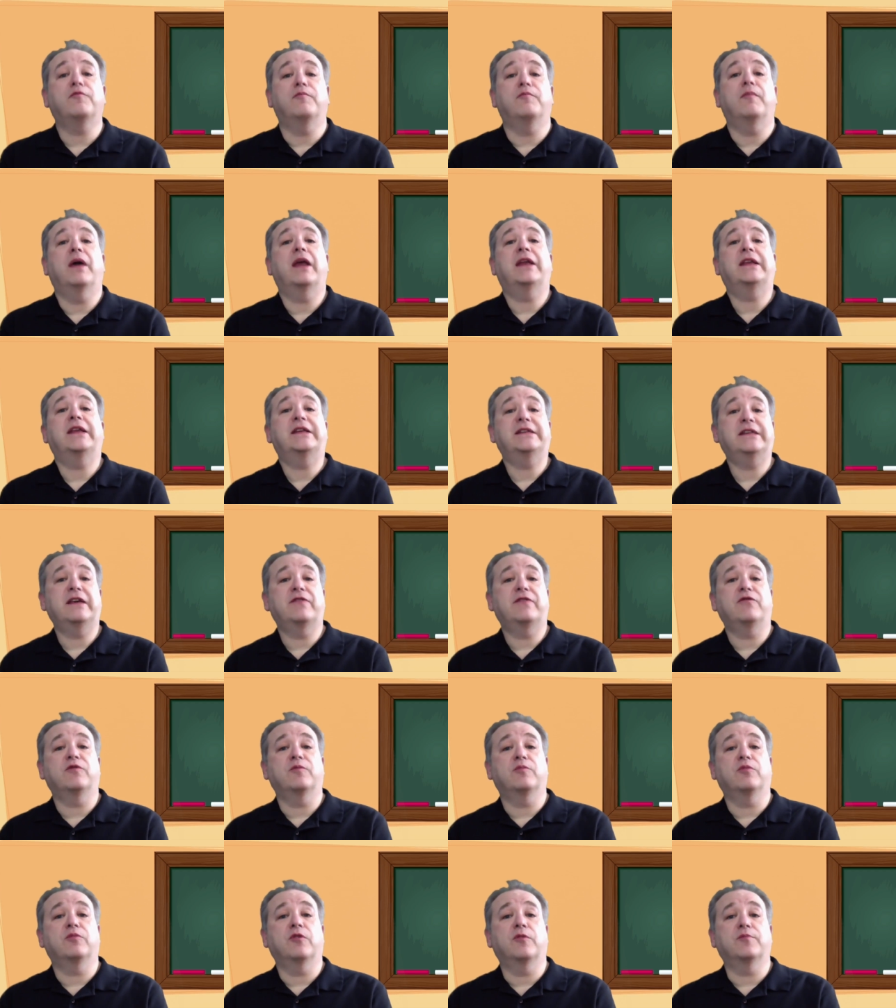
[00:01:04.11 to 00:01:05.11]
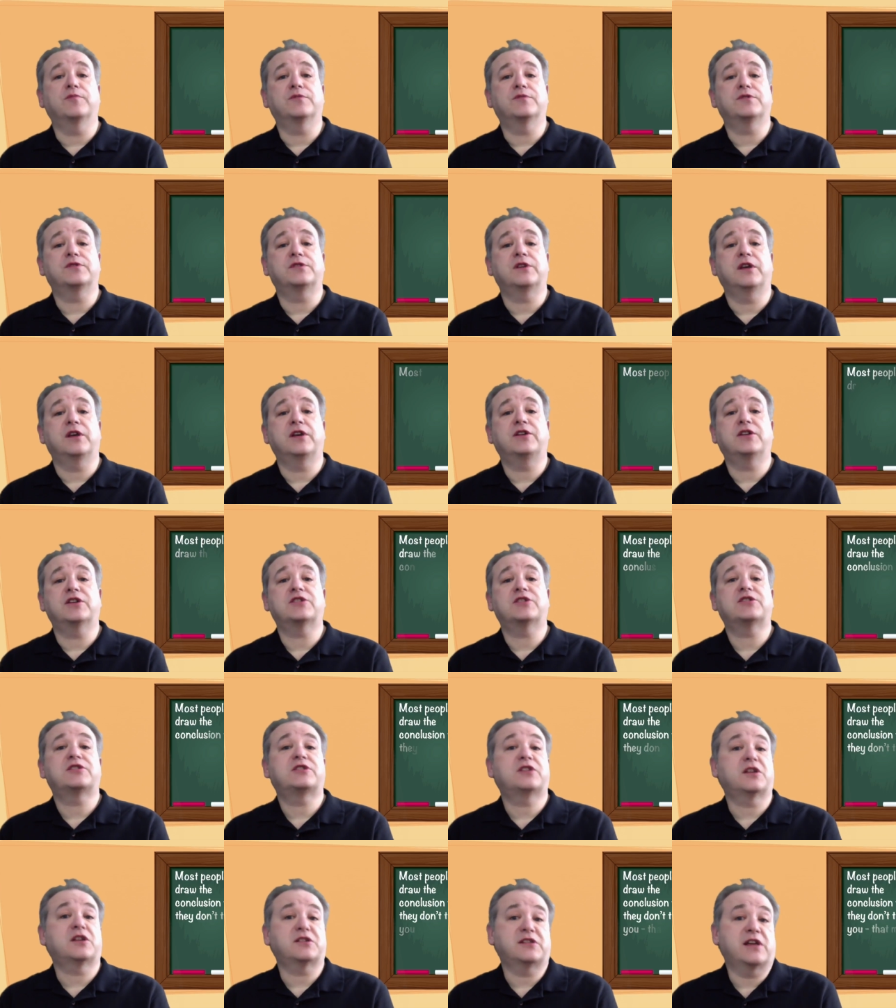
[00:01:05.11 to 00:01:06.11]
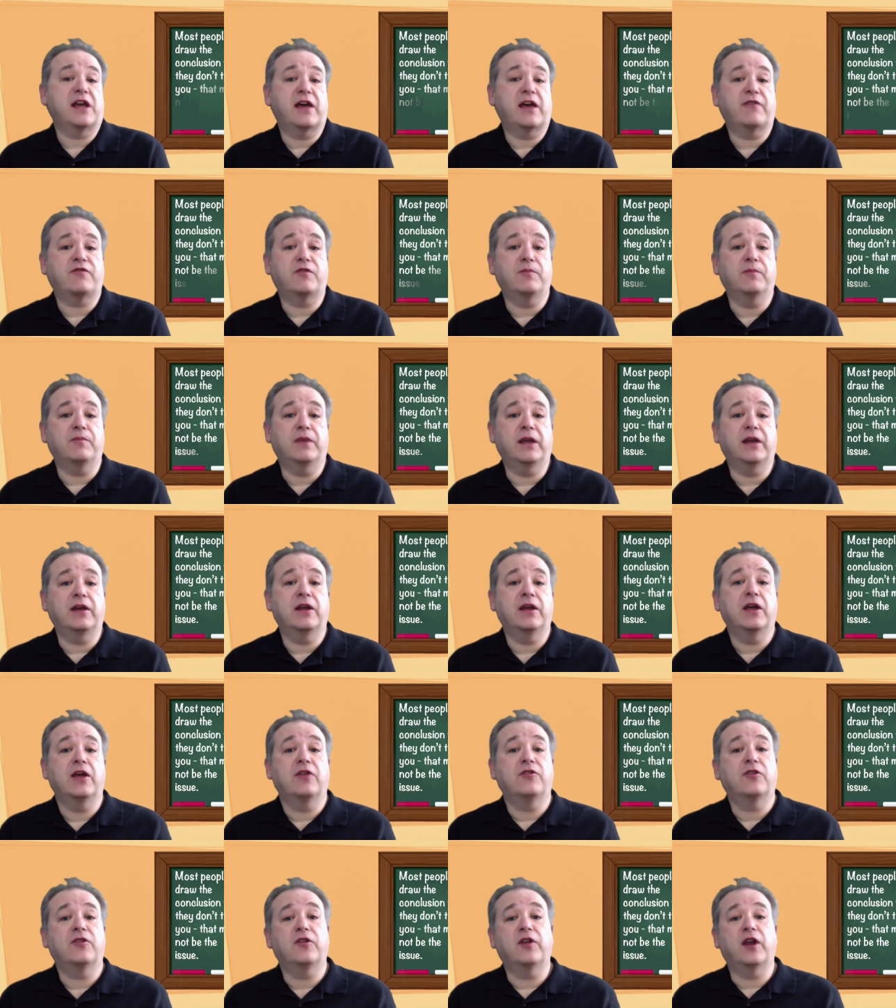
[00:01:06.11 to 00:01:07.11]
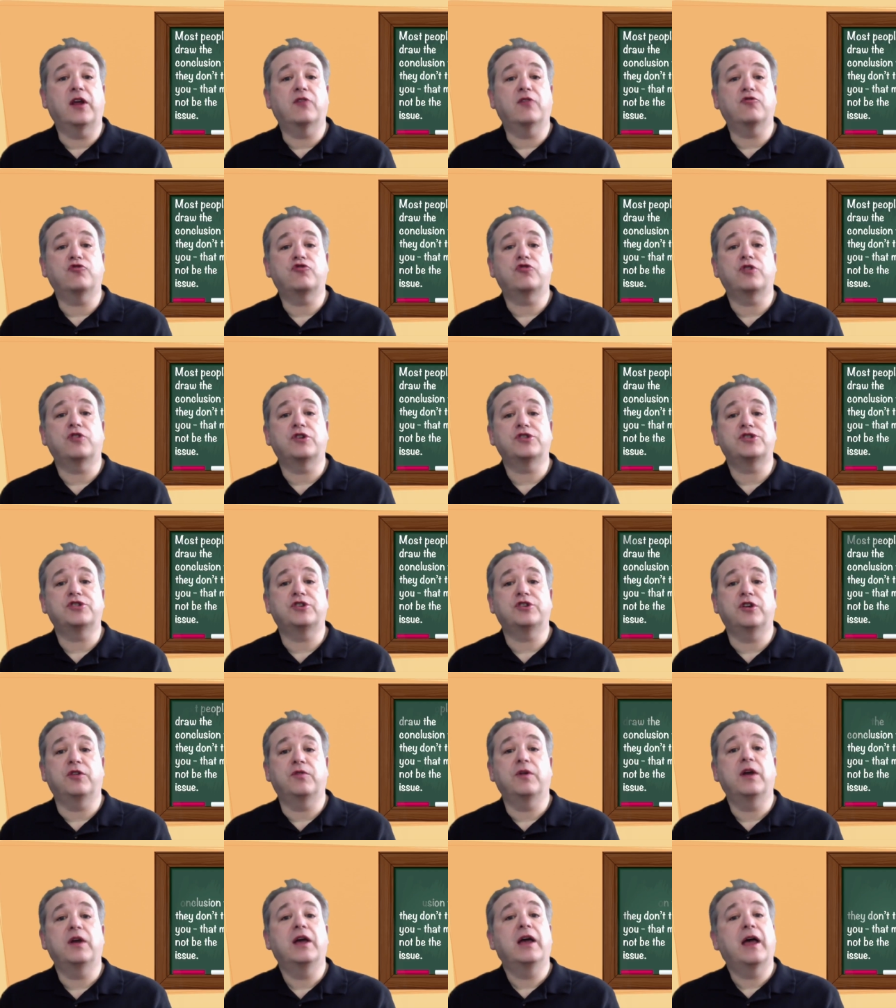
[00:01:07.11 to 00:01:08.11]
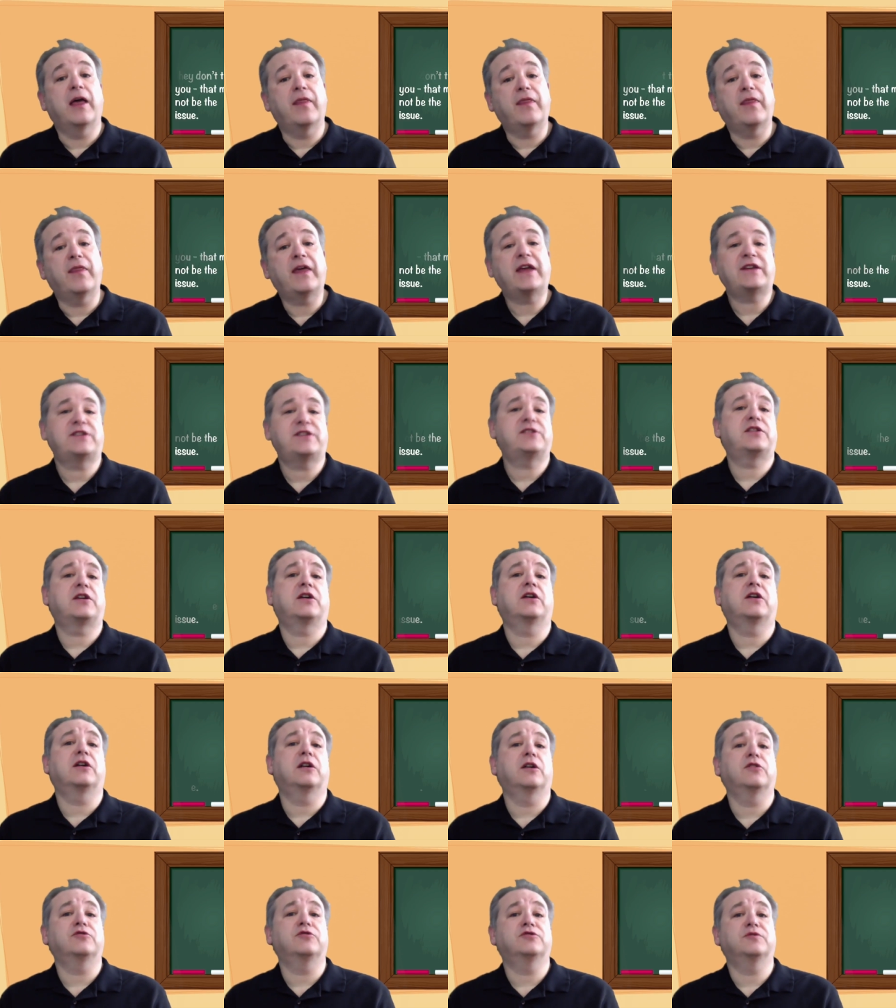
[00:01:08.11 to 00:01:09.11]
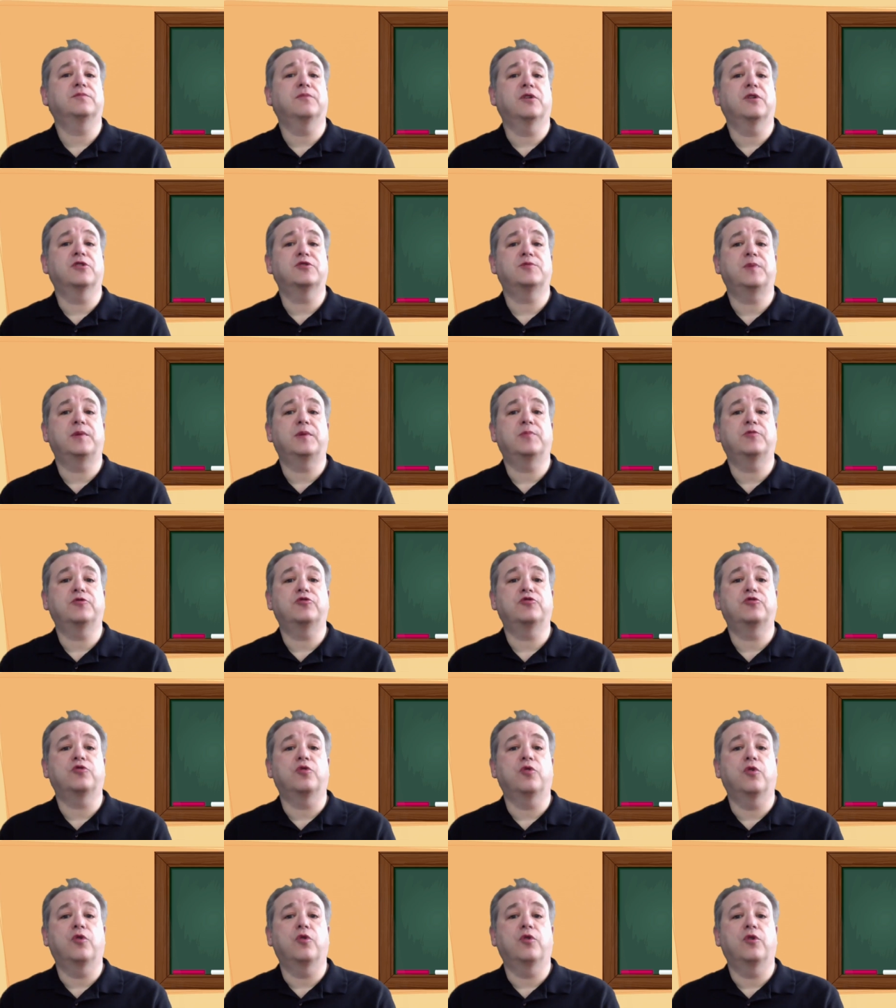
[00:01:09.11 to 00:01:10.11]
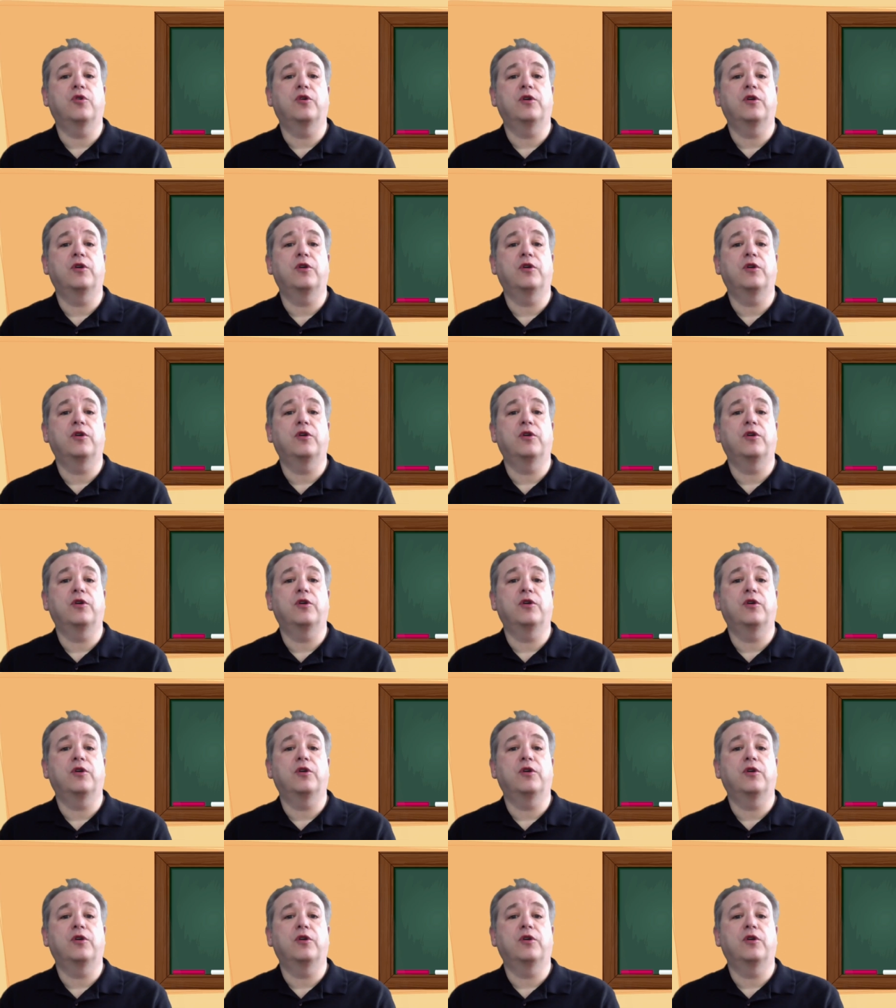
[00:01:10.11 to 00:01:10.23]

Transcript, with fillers: many different problems. It just doesn't have to mean they don't trust you. And that's the conclusion most people draw.